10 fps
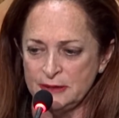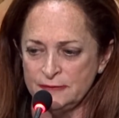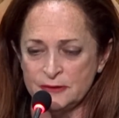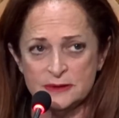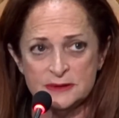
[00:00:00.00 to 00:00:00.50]

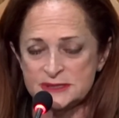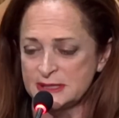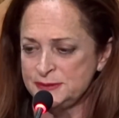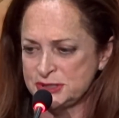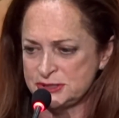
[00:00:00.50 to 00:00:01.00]
interval,
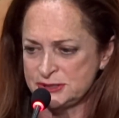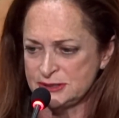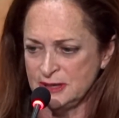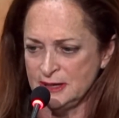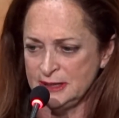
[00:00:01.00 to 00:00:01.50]
subjects
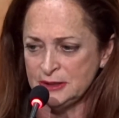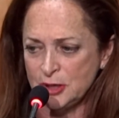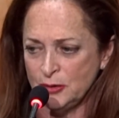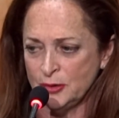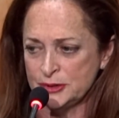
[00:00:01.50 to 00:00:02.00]
in
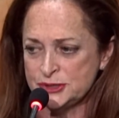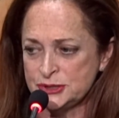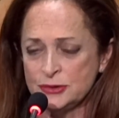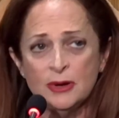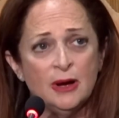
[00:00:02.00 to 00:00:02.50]
cohort
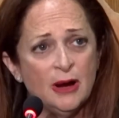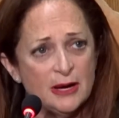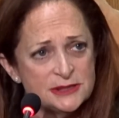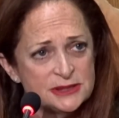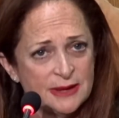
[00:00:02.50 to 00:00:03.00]
2
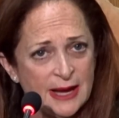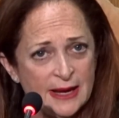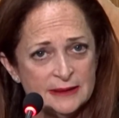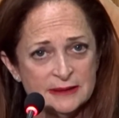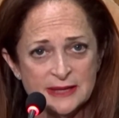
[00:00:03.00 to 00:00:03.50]
also
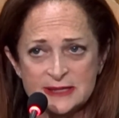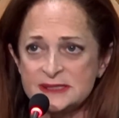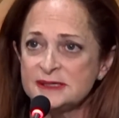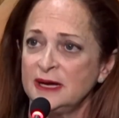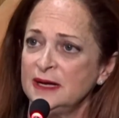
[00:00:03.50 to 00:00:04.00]
had
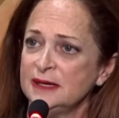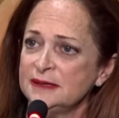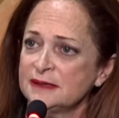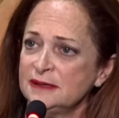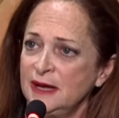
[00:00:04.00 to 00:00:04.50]
less
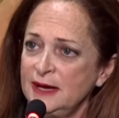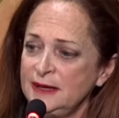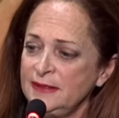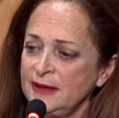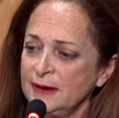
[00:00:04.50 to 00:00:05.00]
decline
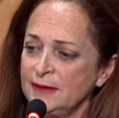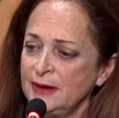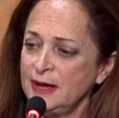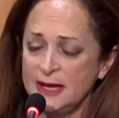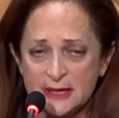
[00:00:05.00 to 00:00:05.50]
in their,
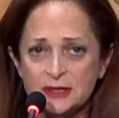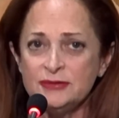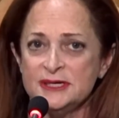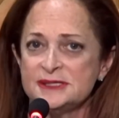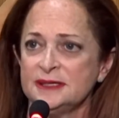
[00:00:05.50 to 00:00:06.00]
an
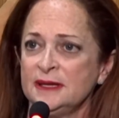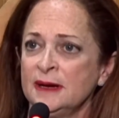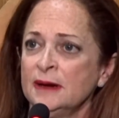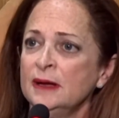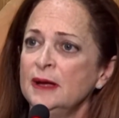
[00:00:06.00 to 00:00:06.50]
increase in
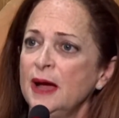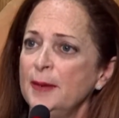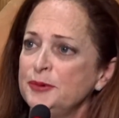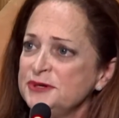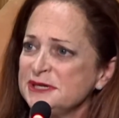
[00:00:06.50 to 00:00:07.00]
their
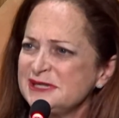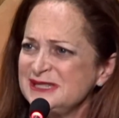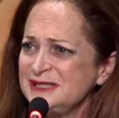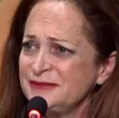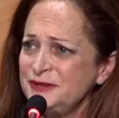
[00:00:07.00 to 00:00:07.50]

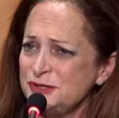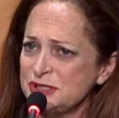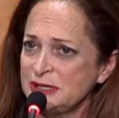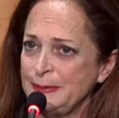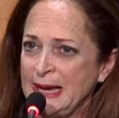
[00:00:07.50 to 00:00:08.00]
predicted
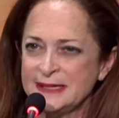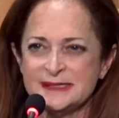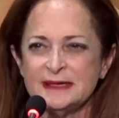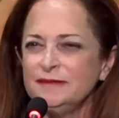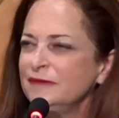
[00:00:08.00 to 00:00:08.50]
diffusion
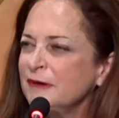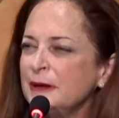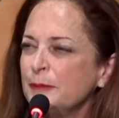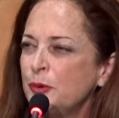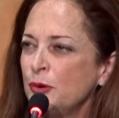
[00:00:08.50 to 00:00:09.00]
capacity. Very
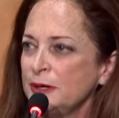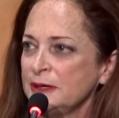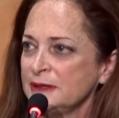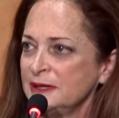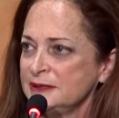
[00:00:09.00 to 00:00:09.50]

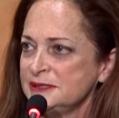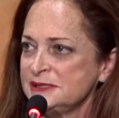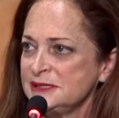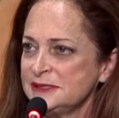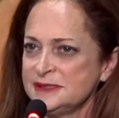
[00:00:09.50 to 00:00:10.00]
important in lung
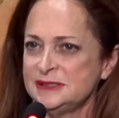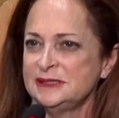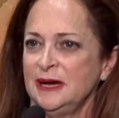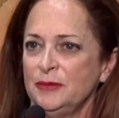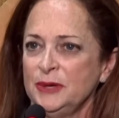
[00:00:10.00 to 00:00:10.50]
disease. This is
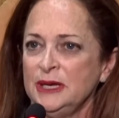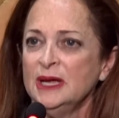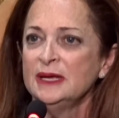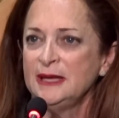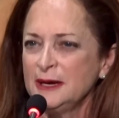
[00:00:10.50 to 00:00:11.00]
how we
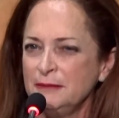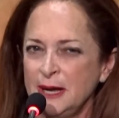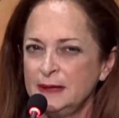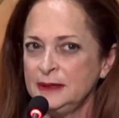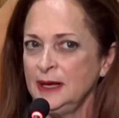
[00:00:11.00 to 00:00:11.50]
get
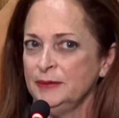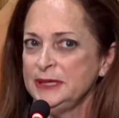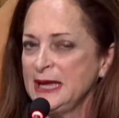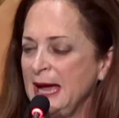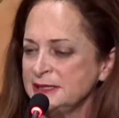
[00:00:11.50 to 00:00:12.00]
around and how we
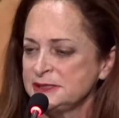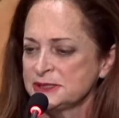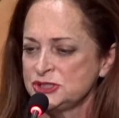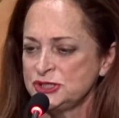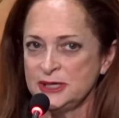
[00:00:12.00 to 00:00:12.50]
gas
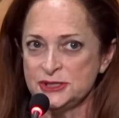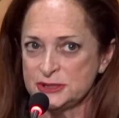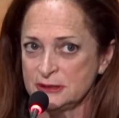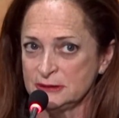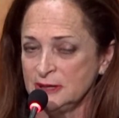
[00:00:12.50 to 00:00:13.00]
exchange
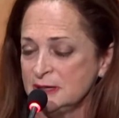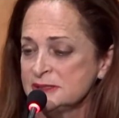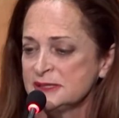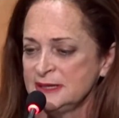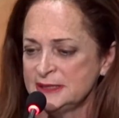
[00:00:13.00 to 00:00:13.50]
in our
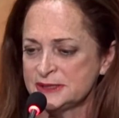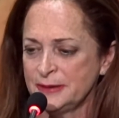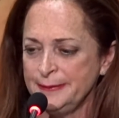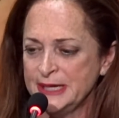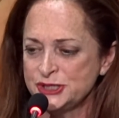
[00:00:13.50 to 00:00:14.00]
lungs, and that's
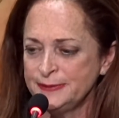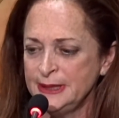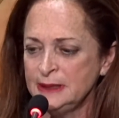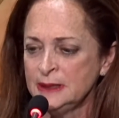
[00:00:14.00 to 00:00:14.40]
our measurement.